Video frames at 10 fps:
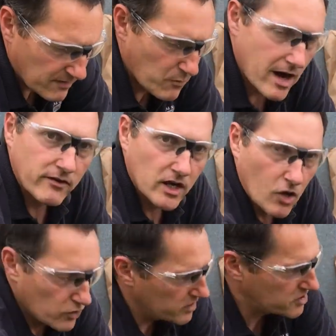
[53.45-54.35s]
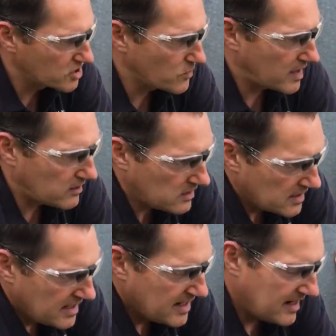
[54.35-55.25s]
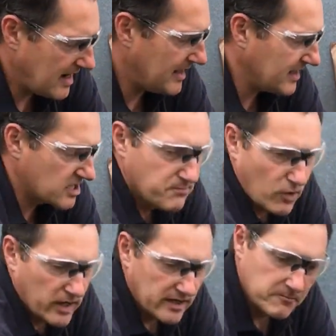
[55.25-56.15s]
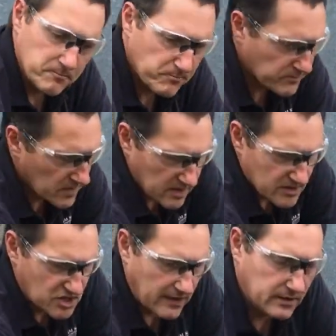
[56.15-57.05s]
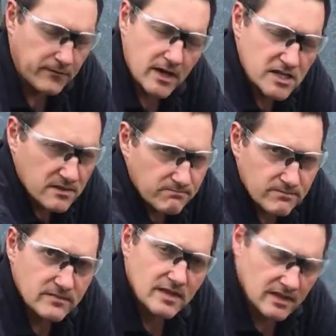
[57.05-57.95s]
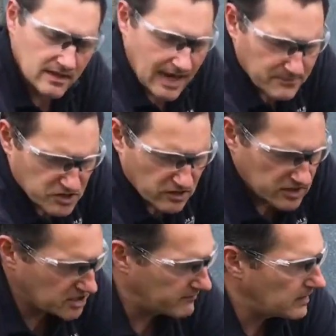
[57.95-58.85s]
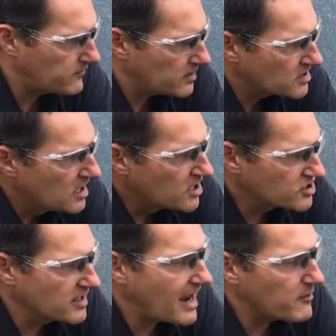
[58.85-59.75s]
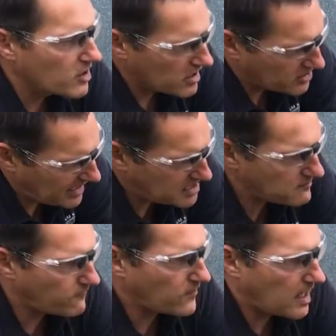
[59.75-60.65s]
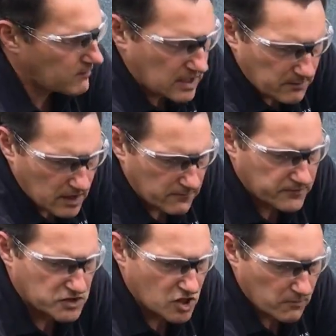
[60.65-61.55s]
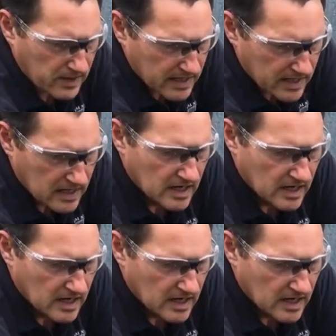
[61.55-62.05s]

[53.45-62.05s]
I'm wearing the gauntlets as well. At this point, safety first. Absolutely safety first. So now we've got a decent flame coming off the top here.